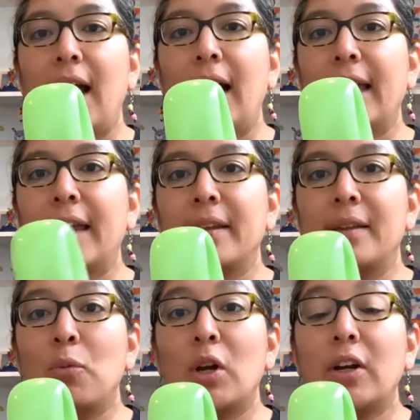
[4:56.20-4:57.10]
Again,
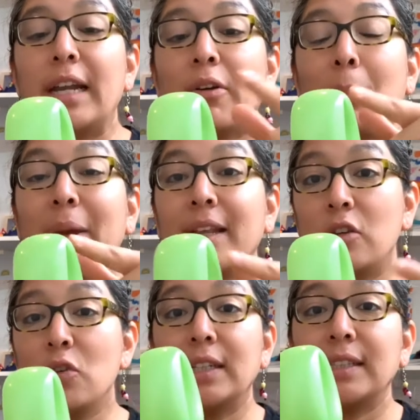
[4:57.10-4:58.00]
we're gonna repeat,
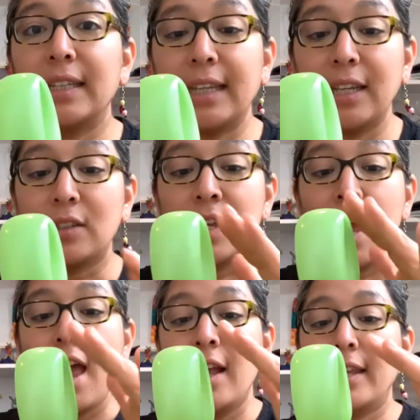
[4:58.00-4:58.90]
and you can tell the kids
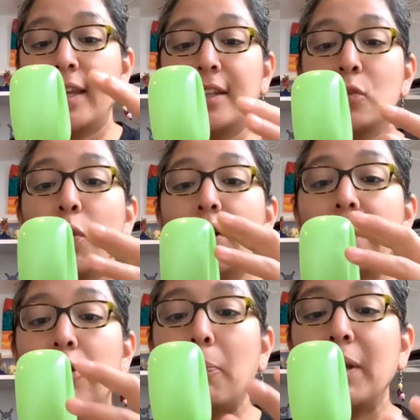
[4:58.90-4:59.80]
the kids, we're going
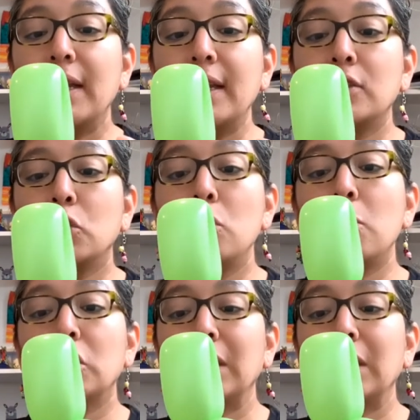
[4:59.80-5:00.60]
to repeat this two more